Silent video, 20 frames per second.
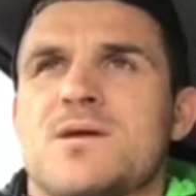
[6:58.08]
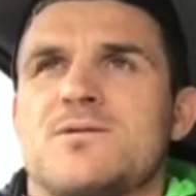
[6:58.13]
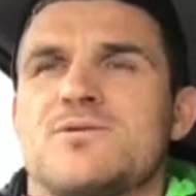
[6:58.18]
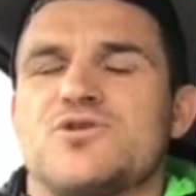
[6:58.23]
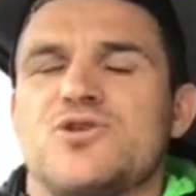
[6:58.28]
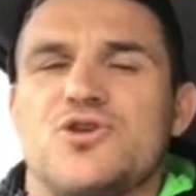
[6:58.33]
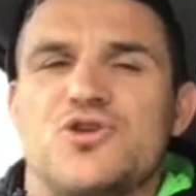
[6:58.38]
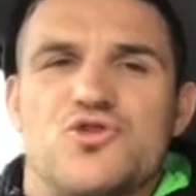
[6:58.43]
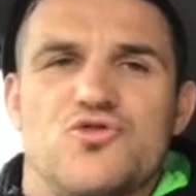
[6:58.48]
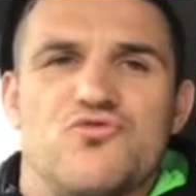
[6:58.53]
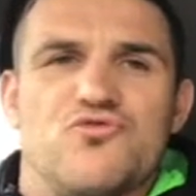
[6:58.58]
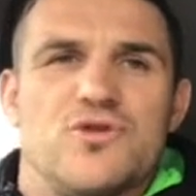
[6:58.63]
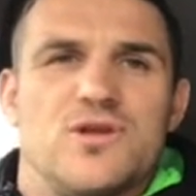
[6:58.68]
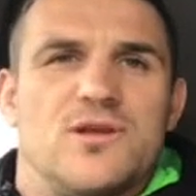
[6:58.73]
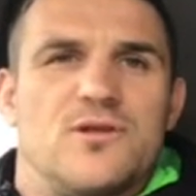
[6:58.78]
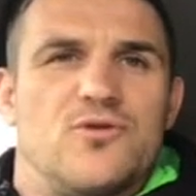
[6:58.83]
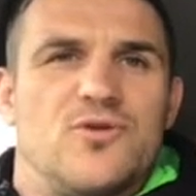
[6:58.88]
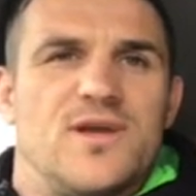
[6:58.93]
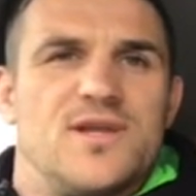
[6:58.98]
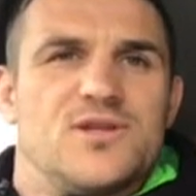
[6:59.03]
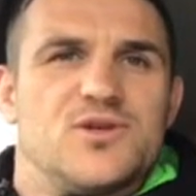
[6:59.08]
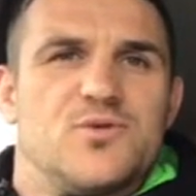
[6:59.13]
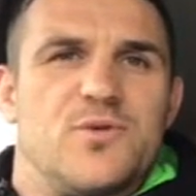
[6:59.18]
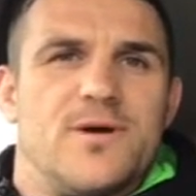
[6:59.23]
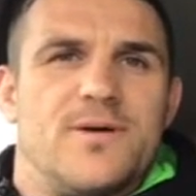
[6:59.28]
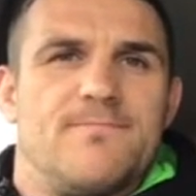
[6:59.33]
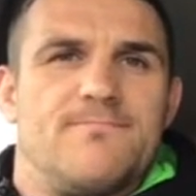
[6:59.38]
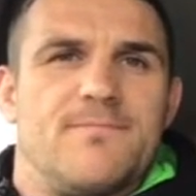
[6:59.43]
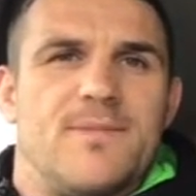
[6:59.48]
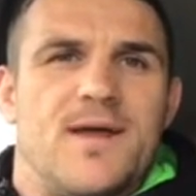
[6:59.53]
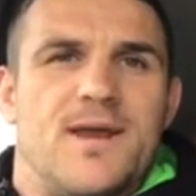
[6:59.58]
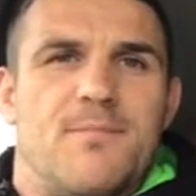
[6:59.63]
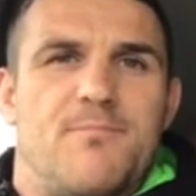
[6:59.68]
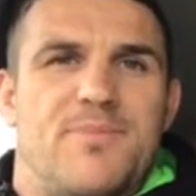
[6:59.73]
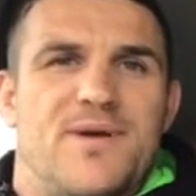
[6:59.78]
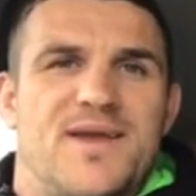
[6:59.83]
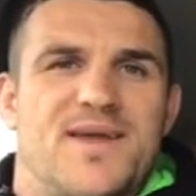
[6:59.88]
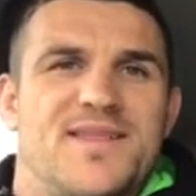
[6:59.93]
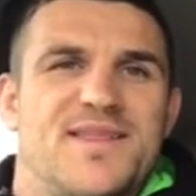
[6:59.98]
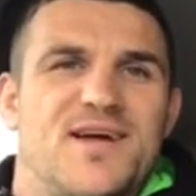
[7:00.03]
So you should really look into it. And I'm
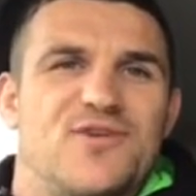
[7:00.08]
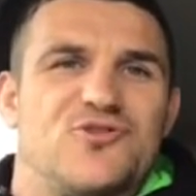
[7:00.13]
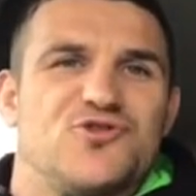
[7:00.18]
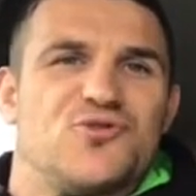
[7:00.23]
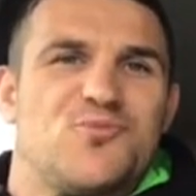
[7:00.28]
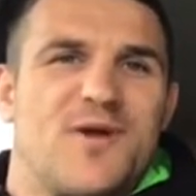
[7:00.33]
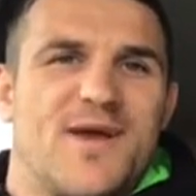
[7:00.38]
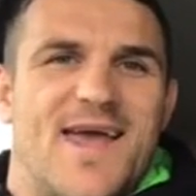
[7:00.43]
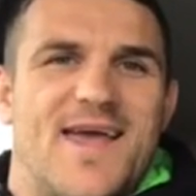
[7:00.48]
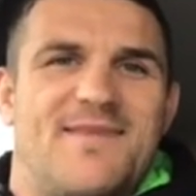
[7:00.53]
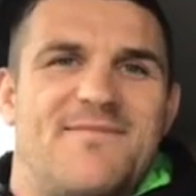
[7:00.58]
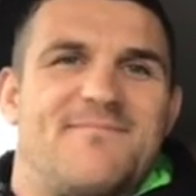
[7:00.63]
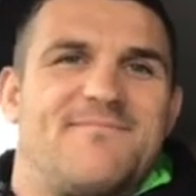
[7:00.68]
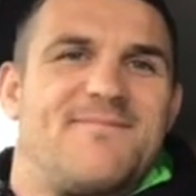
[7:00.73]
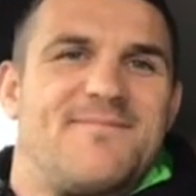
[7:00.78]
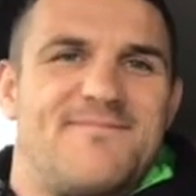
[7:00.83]
beating that drum again.